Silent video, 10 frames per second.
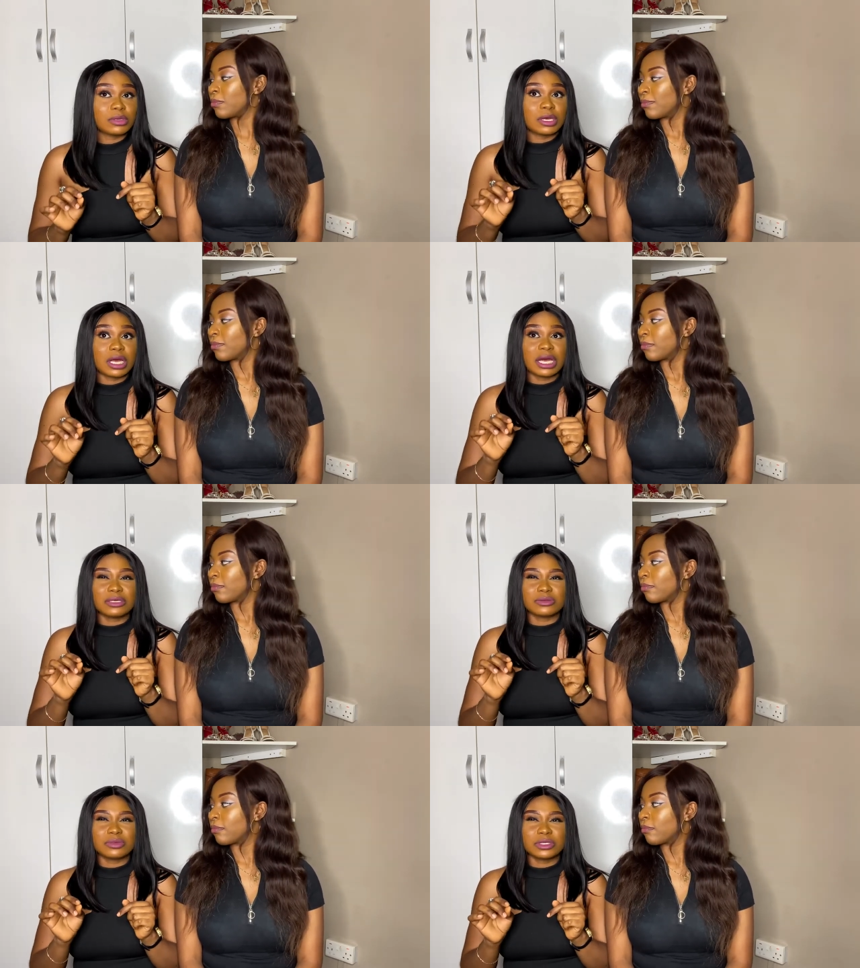
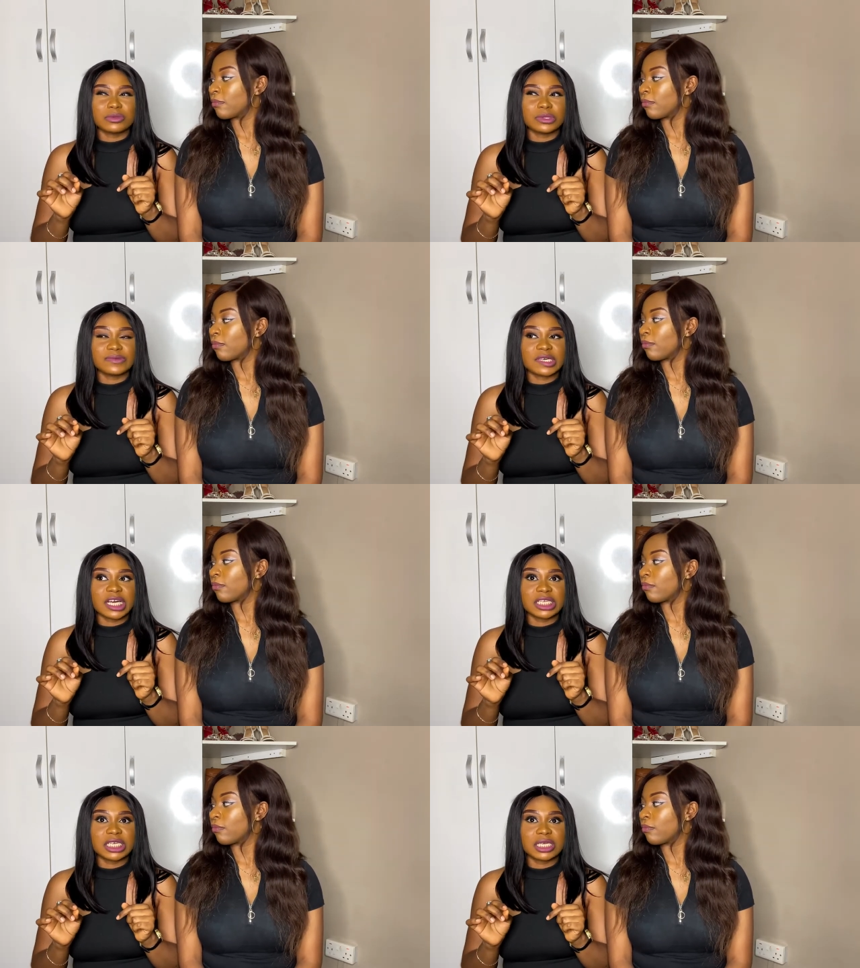Speaker 1: and what do we even
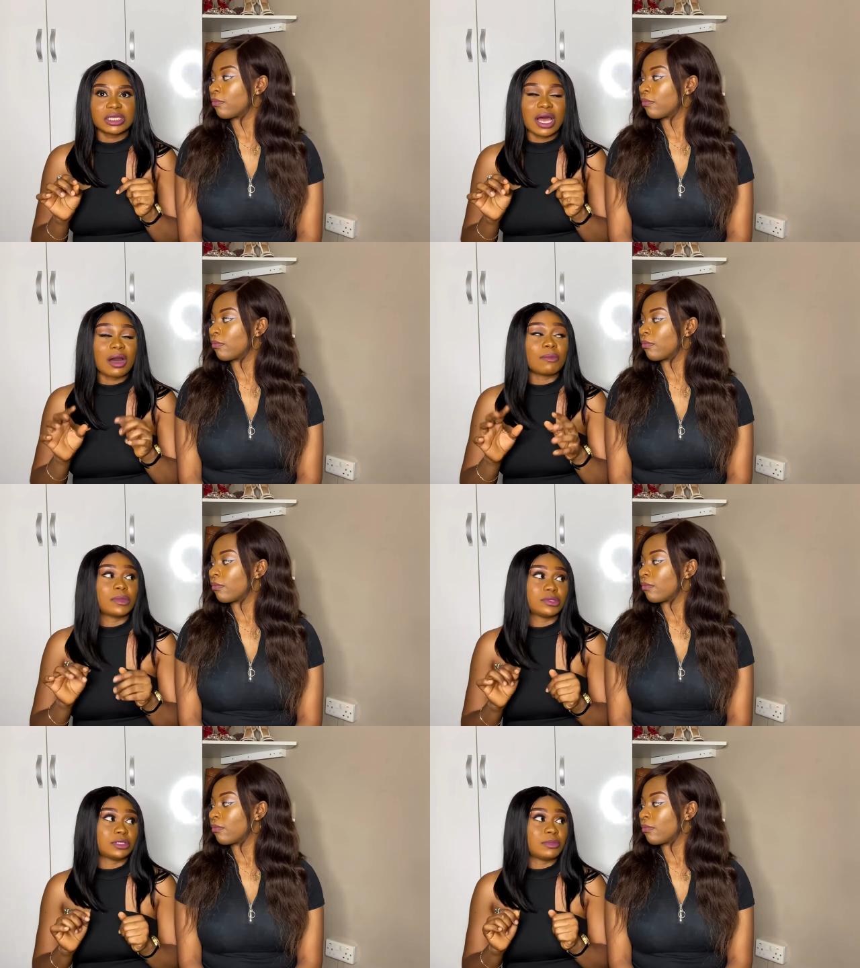add again?
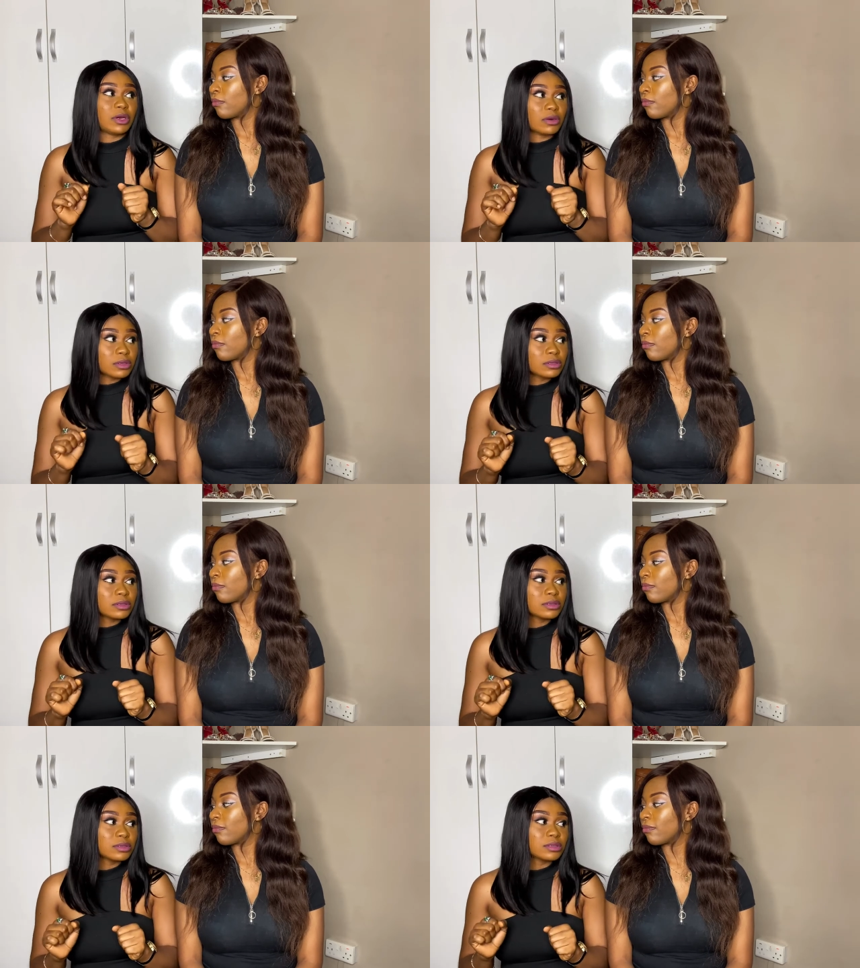Almond milk.
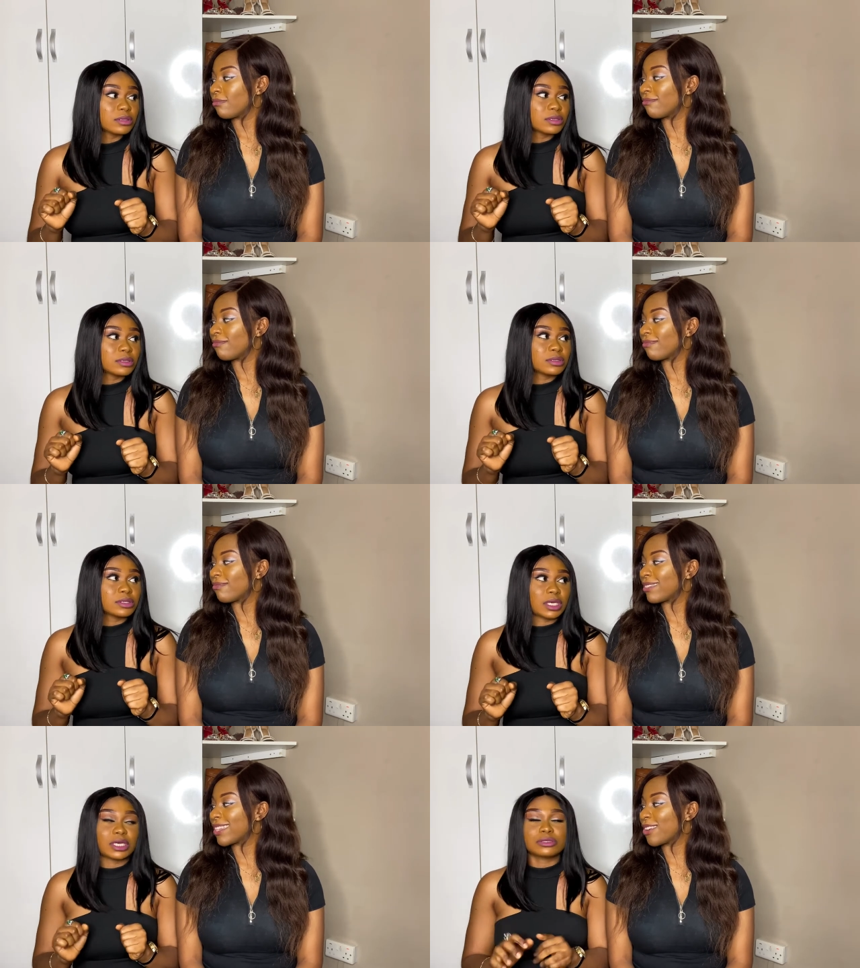
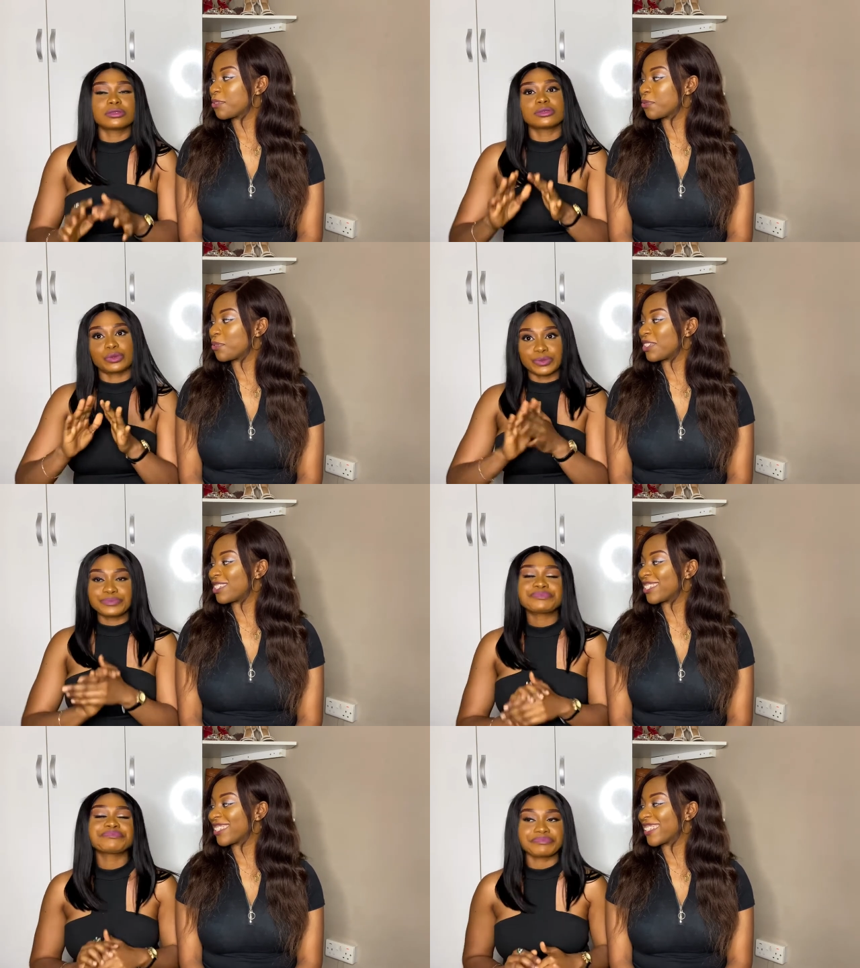Yes. Sounds rich.
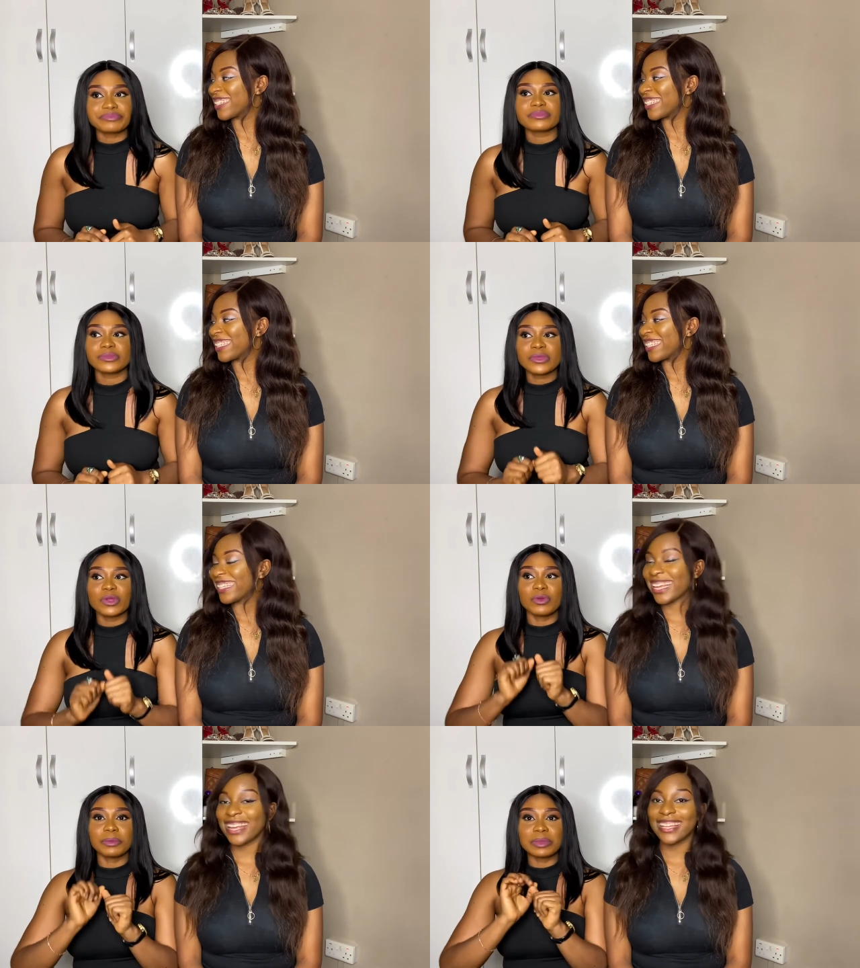
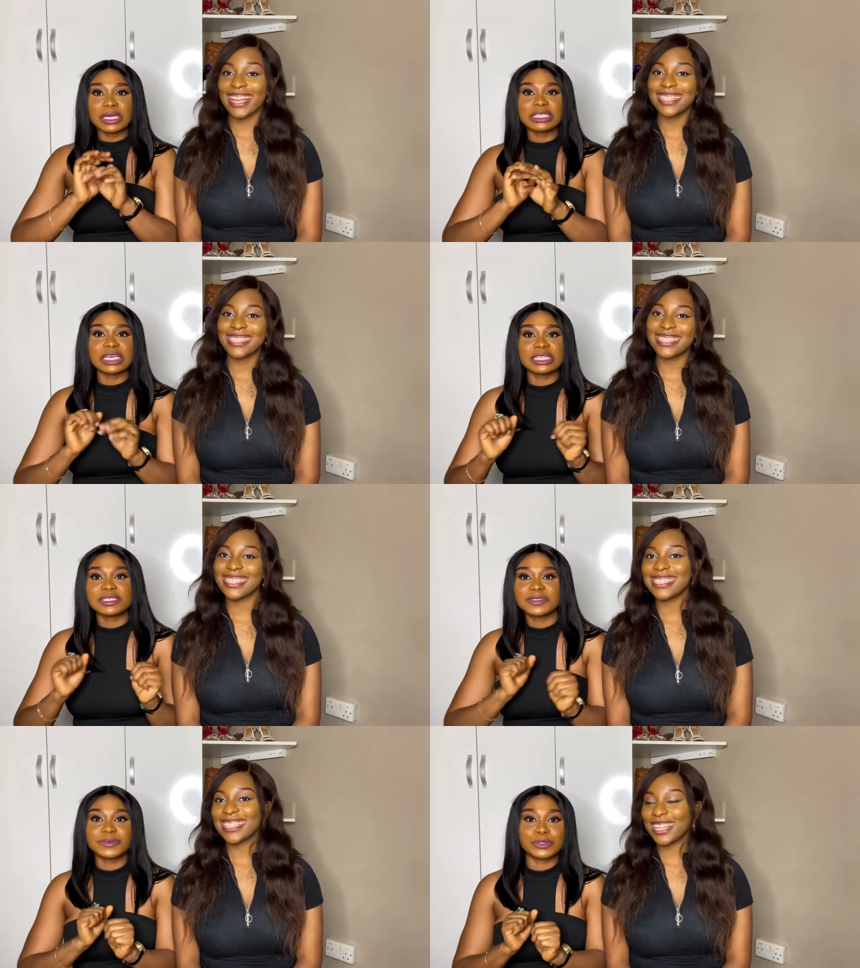I'd like to
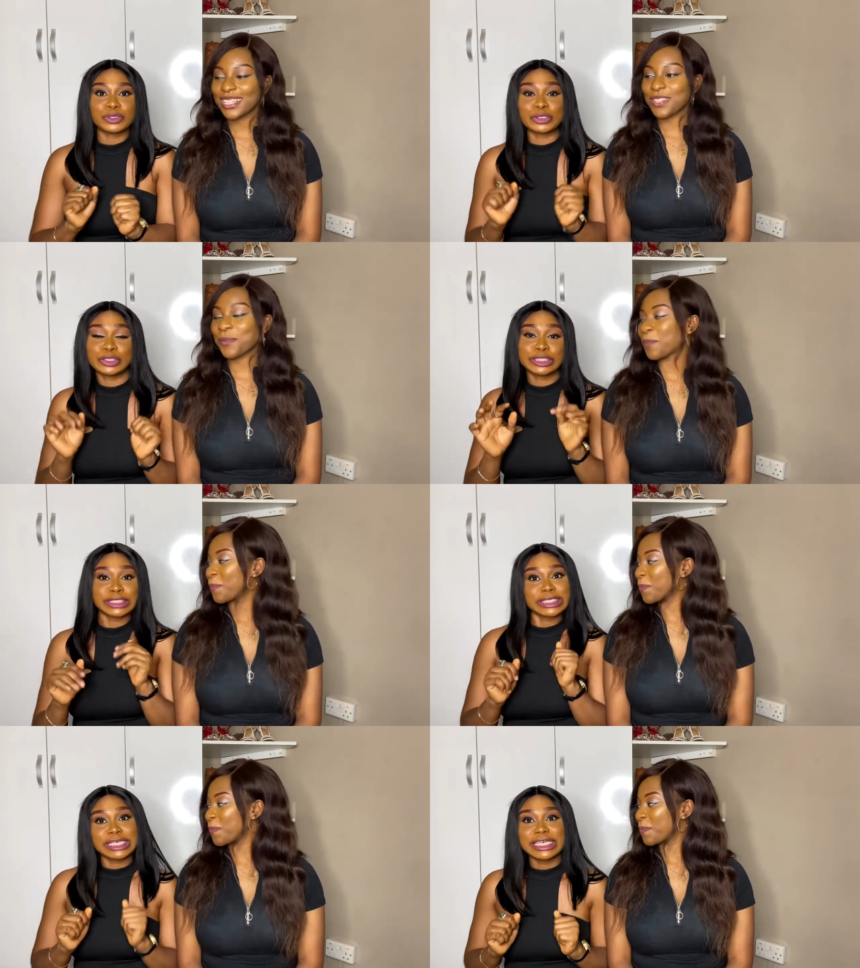taste that.
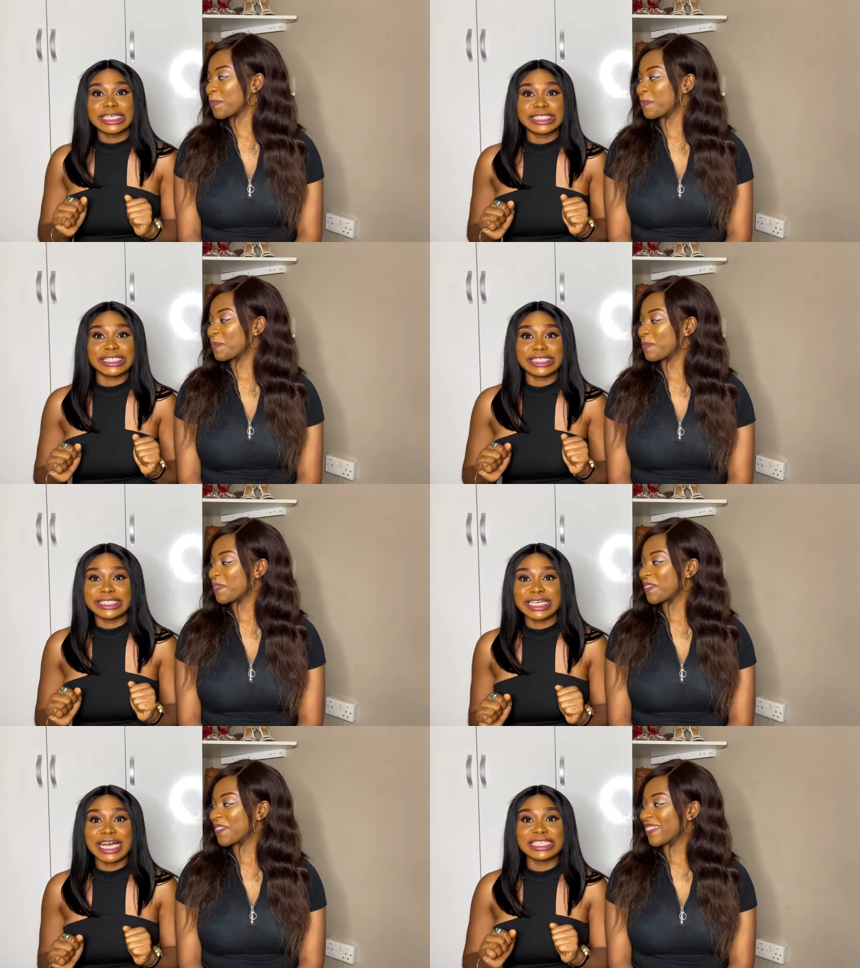At the